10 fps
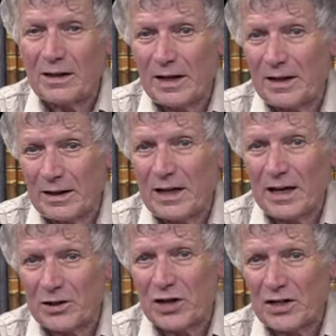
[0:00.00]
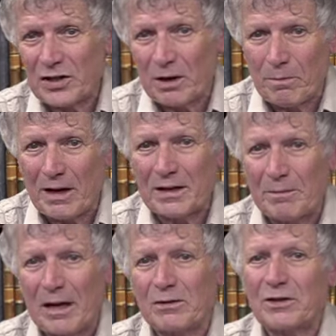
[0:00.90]
they had changed their mind
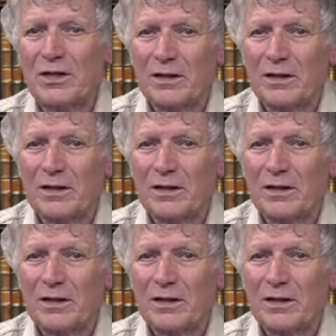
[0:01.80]
about